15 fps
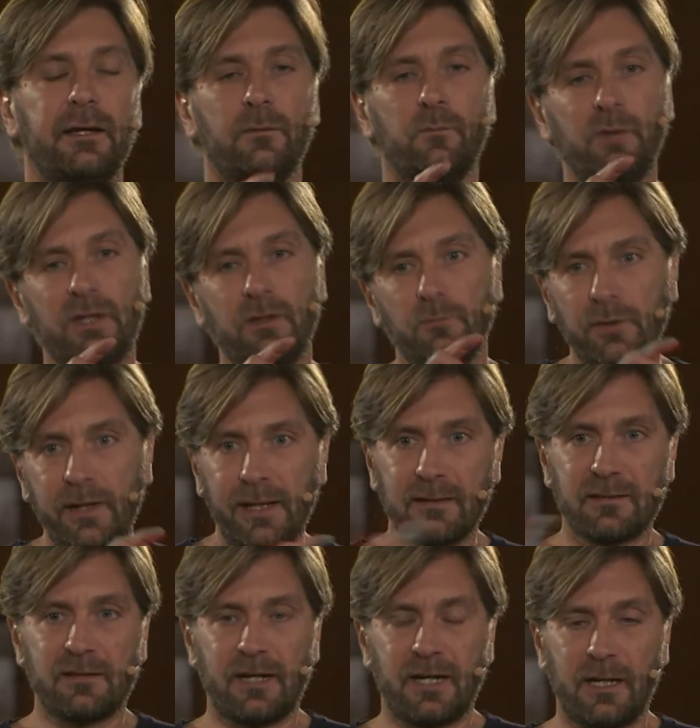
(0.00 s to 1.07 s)
with the real
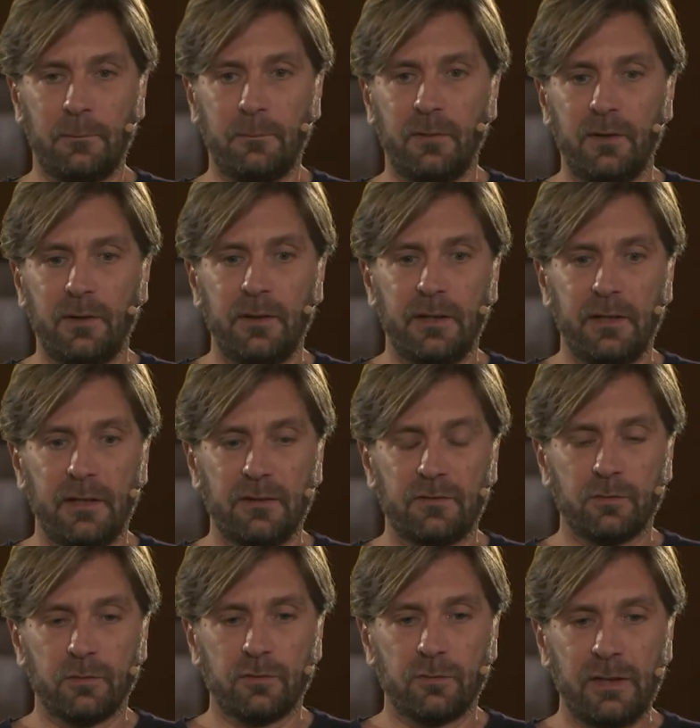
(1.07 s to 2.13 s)
time, it's
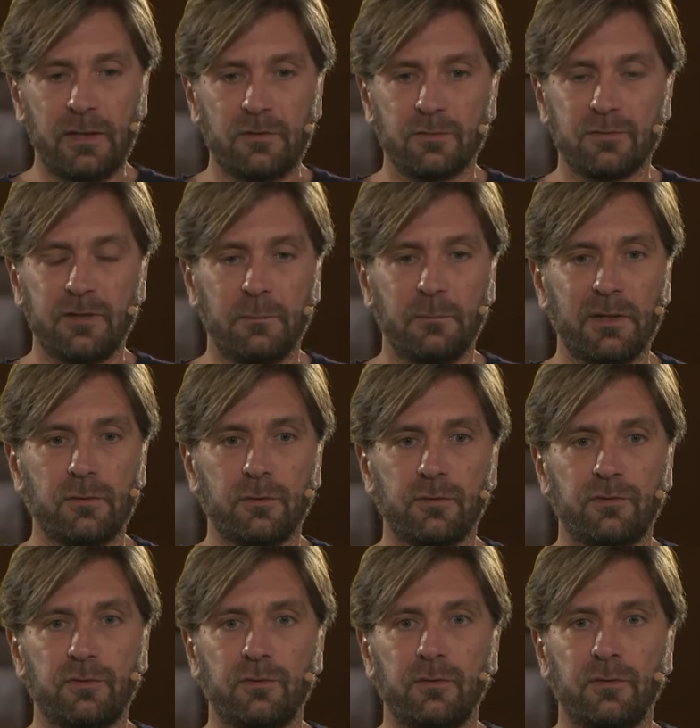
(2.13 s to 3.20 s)
also interesting
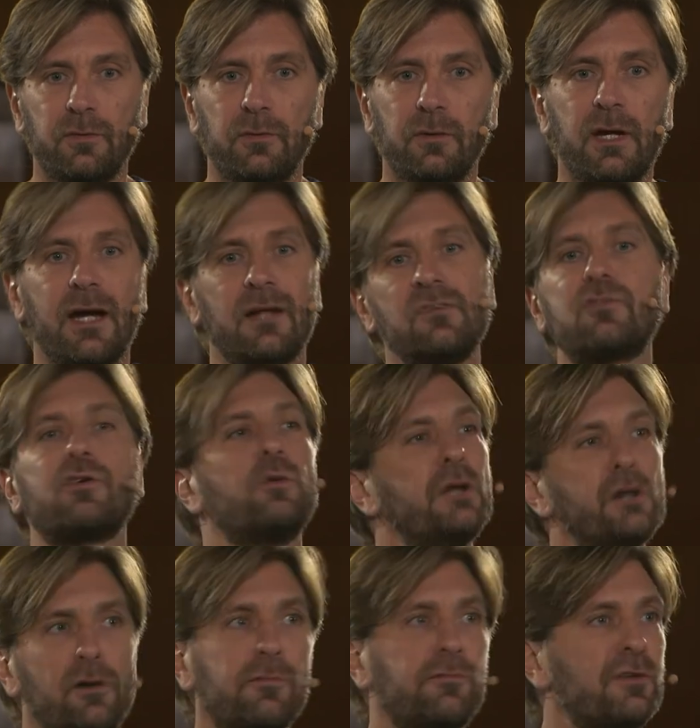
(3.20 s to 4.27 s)
because guns
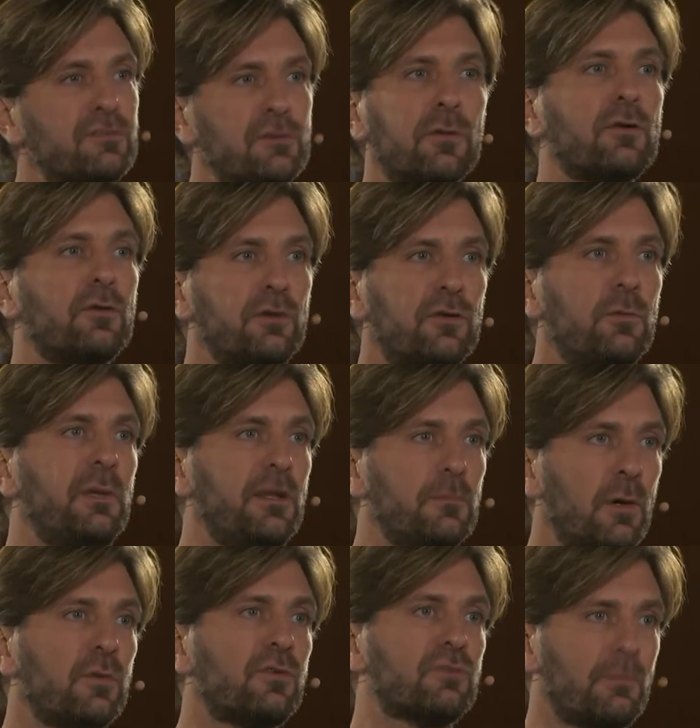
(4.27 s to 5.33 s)
going off is not going to be the
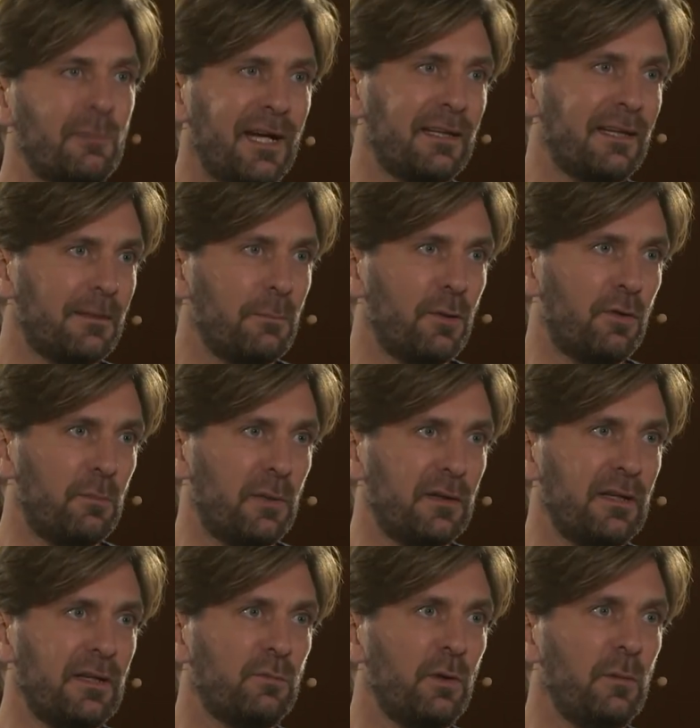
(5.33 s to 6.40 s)
most dramatic
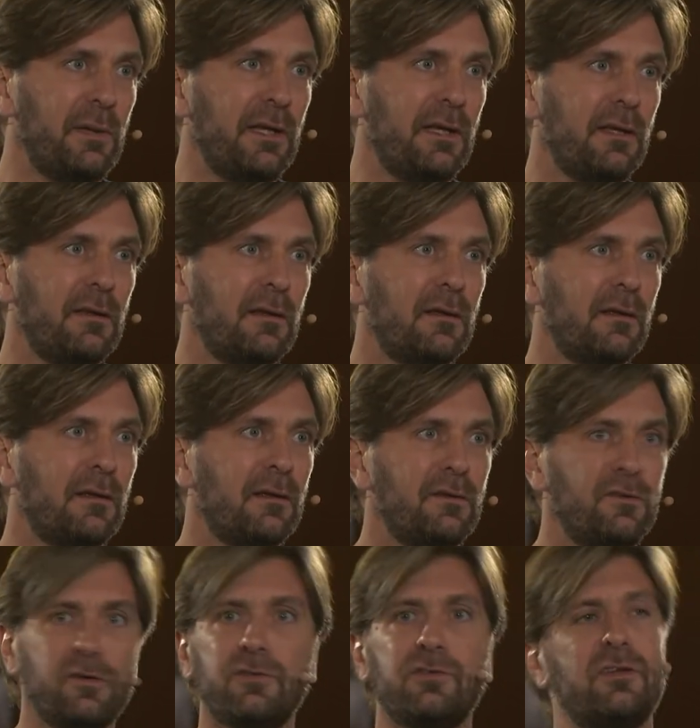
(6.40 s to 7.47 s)
moment. It will be
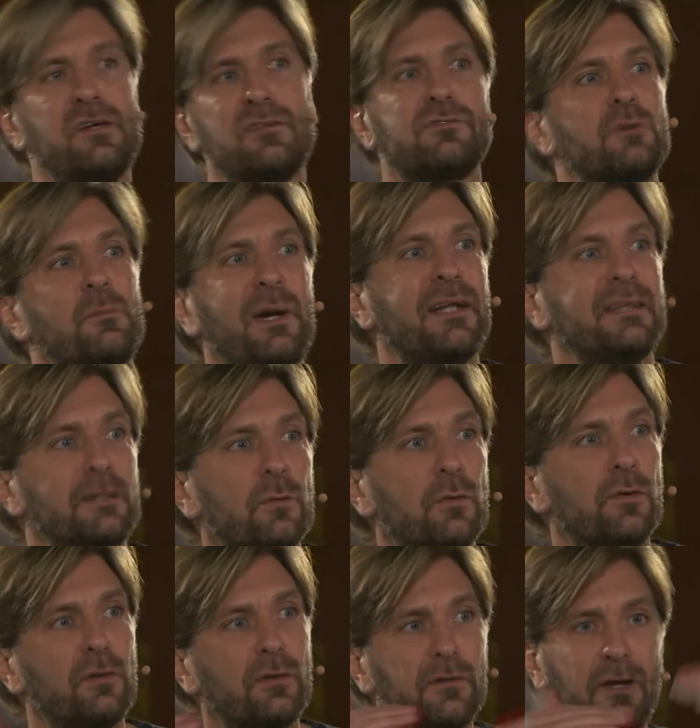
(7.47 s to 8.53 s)
just as dramatic
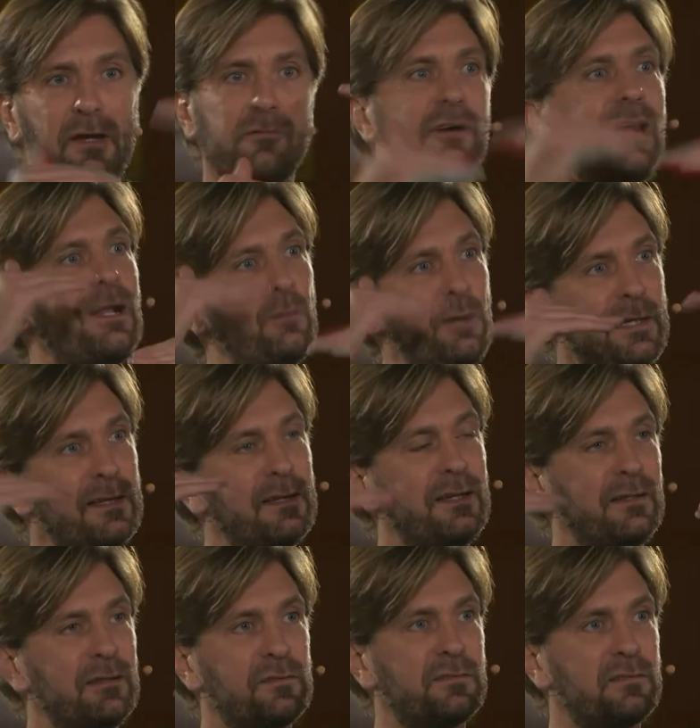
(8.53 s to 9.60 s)
or evaluated
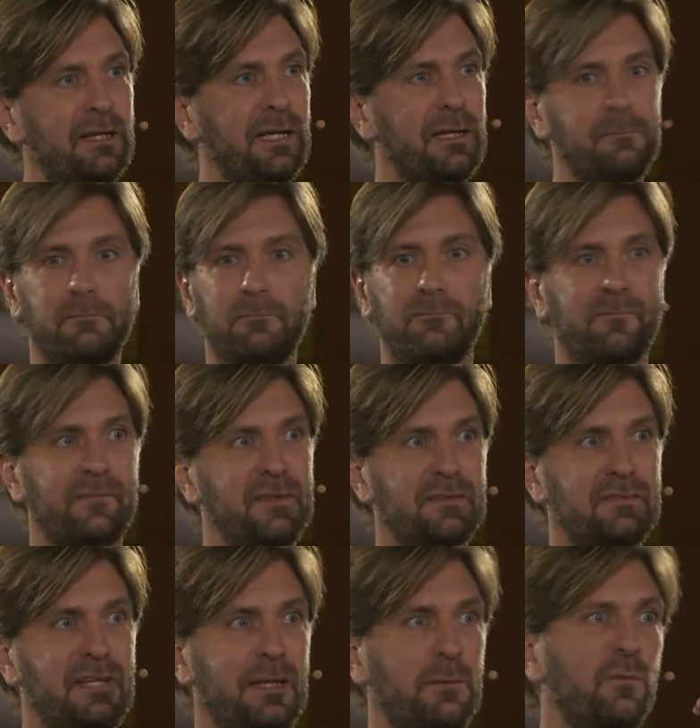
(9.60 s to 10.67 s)
in the
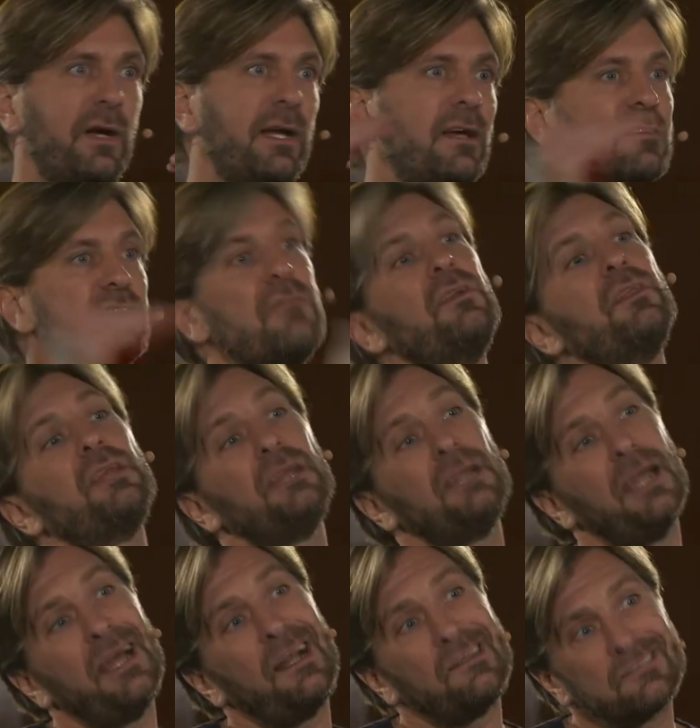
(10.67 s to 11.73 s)
same way as
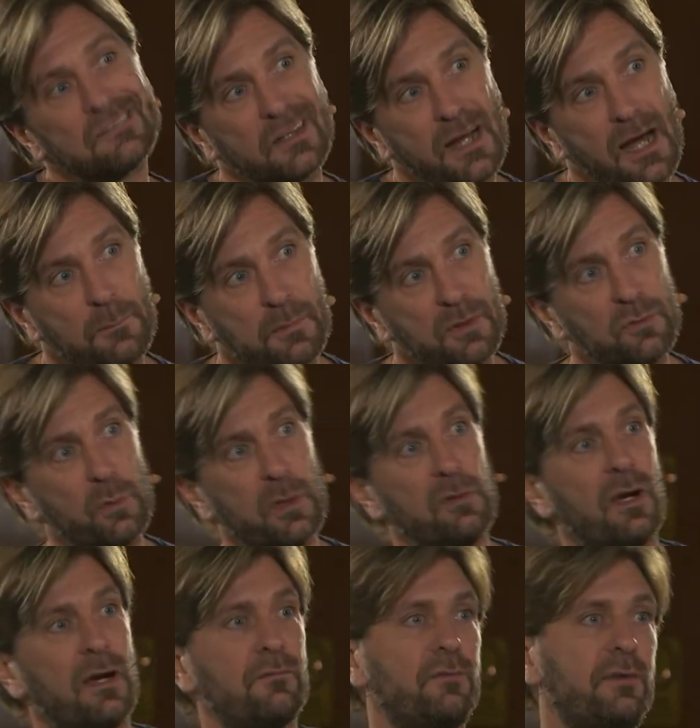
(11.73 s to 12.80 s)
everything else that happens when
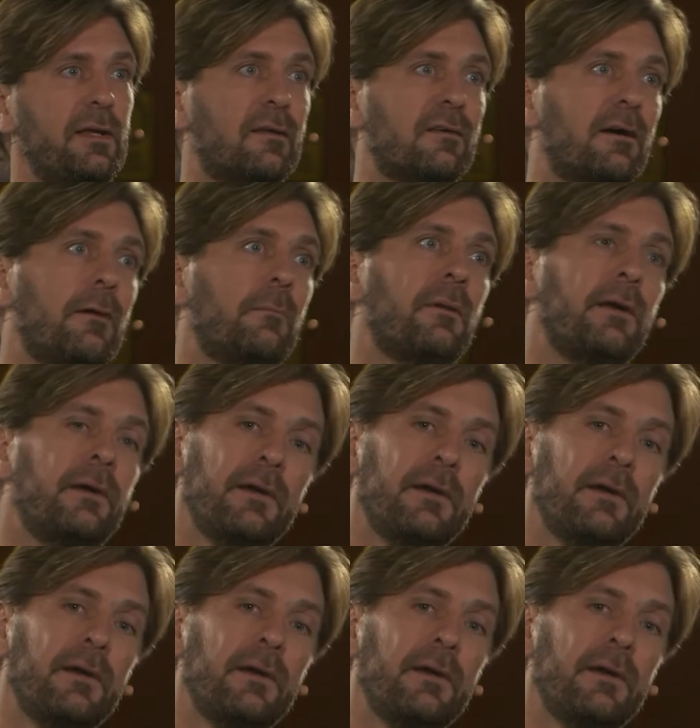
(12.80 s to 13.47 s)
you have real time.